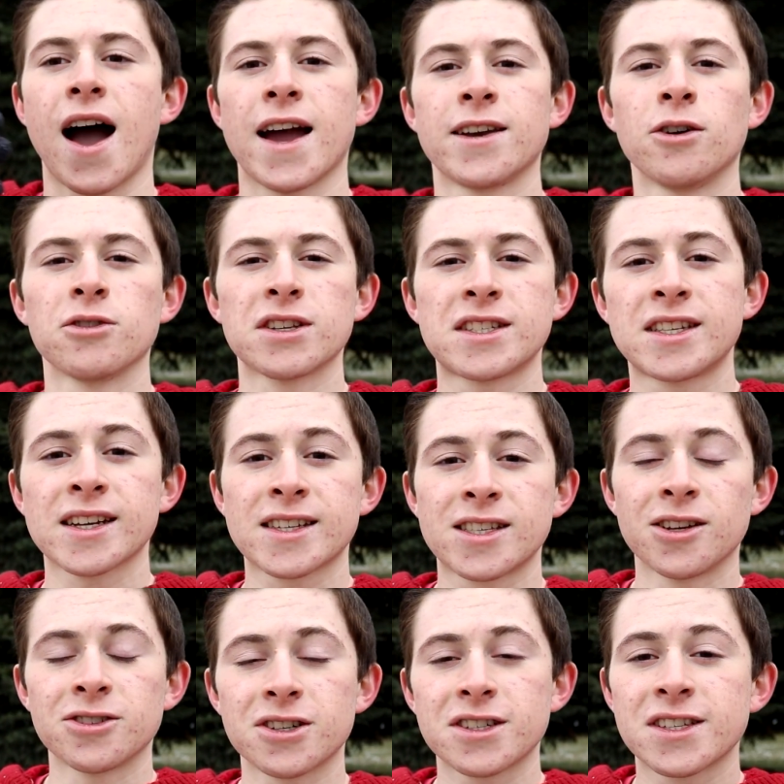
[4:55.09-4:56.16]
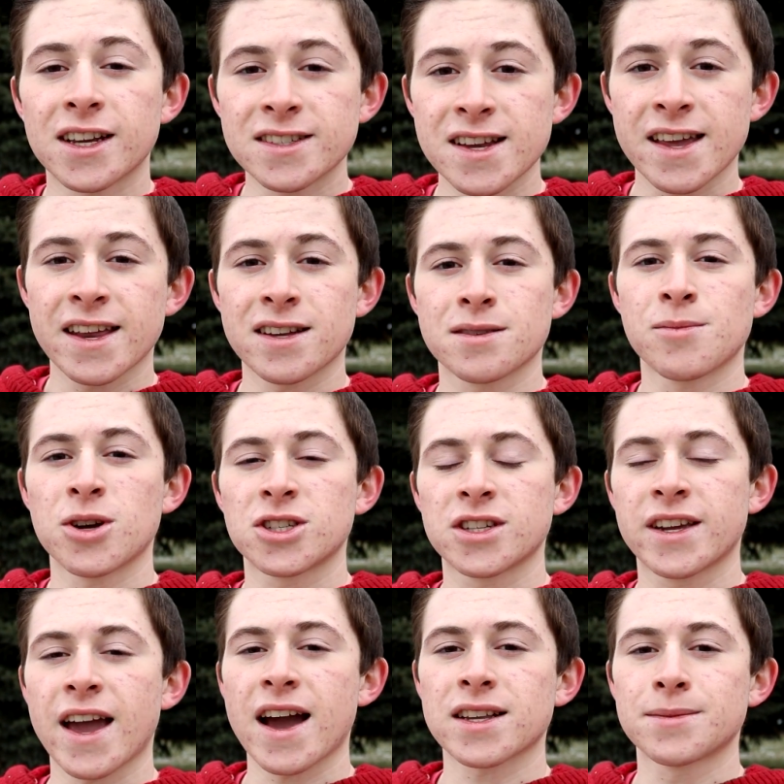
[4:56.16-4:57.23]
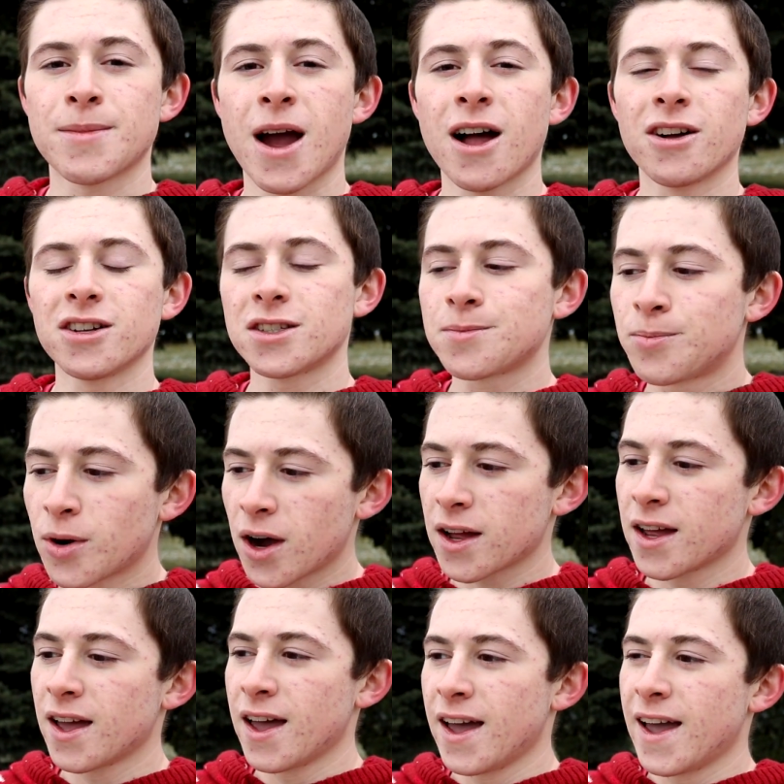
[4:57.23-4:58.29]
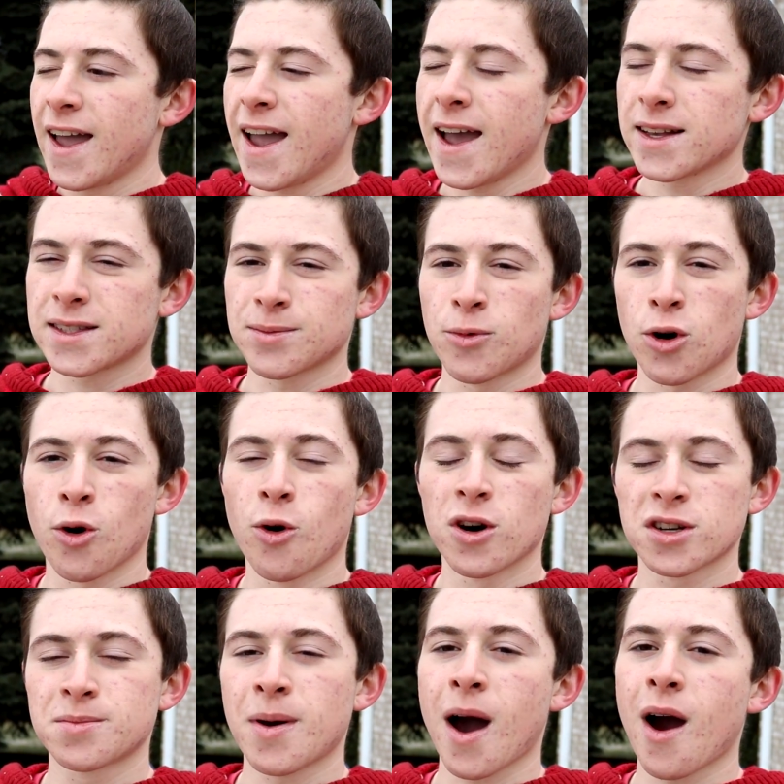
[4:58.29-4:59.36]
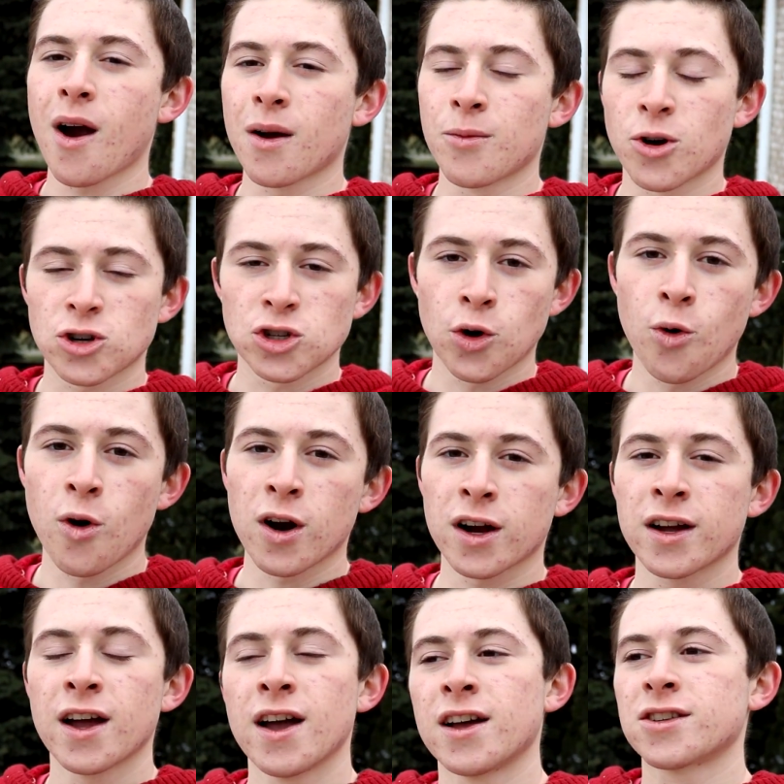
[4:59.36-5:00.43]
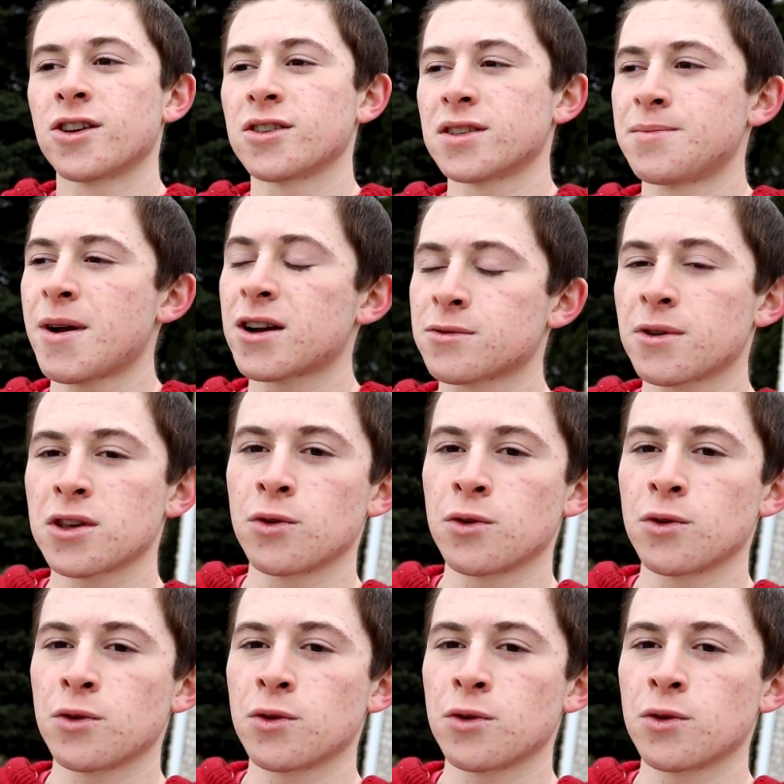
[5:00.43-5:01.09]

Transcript: I know the 6-cylinder doesn't get as much gas mileage, but it has more horsepower, more torque, so it just matters what